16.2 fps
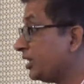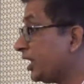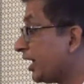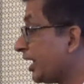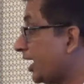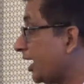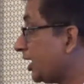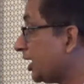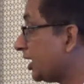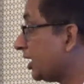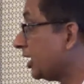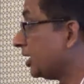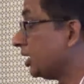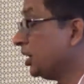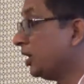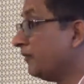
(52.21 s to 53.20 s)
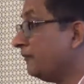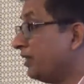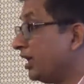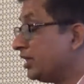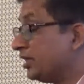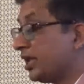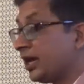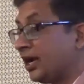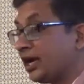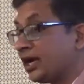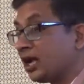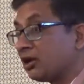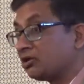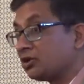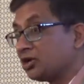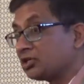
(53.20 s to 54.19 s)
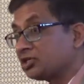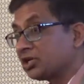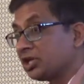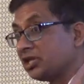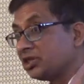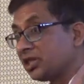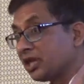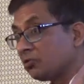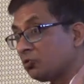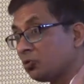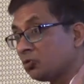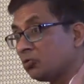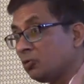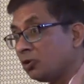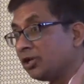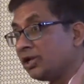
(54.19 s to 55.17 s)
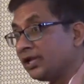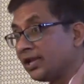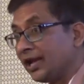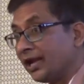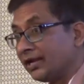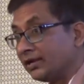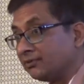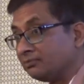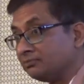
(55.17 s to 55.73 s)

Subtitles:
they had atrocity in their own holy land.